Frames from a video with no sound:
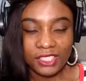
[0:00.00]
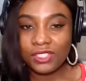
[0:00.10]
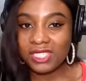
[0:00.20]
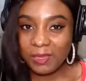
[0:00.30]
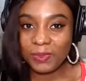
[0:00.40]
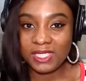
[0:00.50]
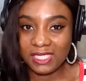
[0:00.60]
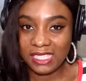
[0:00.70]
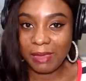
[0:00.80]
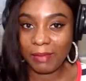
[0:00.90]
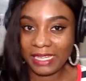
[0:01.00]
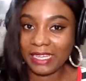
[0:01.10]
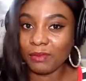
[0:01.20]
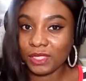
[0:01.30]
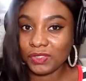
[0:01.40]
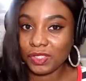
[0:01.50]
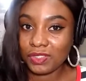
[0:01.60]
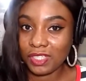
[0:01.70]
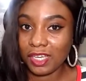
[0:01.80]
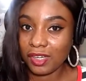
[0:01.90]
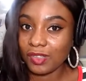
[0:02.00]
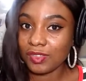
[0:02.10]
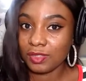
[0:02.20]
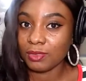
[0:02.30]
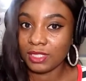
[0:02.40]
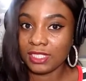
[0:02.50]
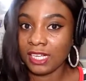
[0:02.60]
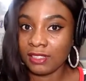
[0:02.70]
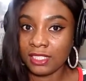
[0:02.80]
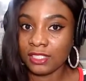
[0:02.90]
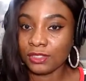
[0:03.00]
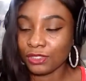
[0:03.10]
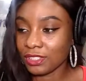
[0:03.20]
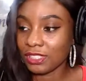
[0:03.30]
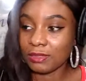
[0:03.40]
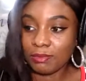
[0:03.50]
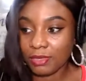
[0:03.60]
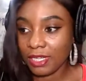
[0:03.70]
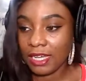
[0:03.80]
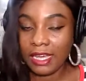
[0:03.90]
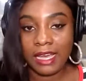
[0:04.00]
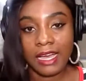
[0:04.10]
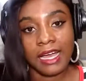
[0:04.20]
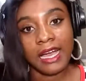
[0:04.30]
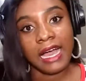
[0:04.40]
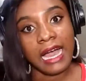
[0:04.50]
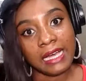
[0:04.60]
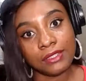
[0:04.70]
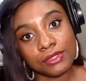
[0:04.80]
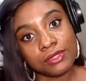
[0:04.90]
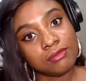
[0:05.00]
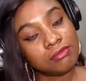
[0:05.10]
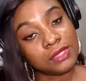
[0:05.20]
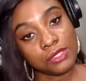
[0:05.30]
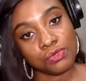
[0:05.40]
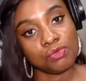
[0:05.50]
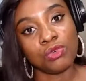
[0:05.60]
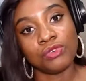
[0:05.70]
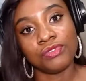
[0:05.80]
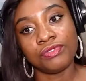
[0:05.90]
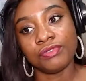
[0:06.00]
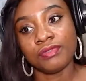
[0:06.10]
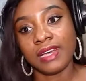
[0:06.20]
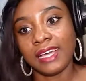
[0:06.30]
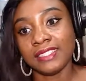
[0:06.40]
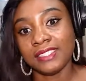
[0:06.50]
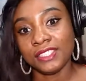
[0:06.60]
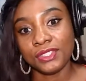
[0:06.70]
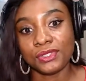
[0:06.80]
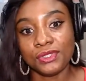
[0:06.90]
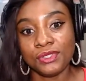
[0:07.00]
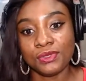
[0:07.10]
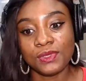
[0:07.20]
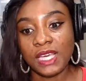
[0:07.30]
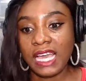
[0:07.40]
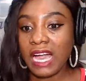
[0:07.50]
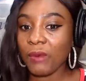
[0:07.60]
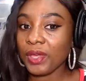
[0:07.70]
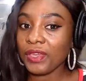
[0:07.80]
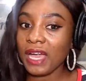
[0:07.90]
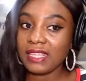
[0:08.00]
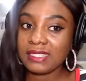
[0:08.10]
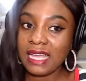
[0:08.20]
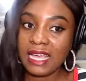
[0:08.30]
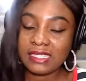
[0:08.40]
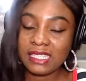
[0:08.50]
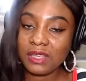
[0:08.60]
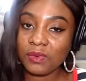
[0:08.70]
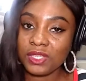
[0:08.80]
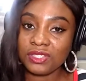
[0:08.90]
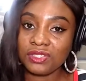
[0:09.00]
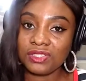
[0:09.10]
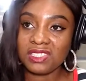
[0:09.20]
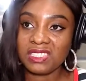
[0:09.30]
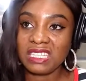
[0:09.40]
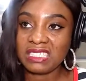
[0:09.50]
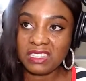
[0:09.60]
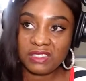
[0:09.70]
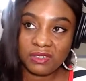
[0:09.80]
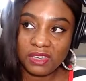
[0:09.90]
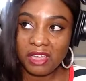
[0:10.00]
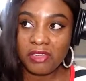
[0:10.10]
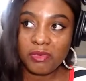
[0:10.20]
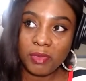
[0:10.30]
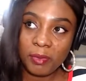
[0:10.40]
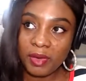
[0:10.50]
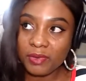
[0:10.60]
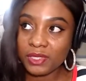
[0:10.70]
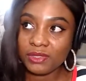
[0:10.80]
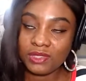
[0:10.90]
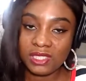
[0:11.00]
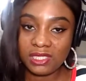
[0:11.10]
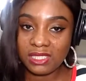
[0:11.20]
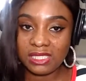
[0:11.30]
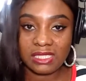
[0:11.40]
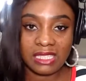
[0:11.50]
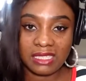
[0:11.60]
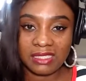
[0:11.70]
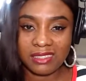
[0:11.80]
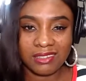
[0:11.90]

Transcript: They just keep it in their mind and wait for you to get comfortable in that relationship, and they zoom off and cheat on you. And when you start asking questions, they start telling you, can you remember when you did this, that?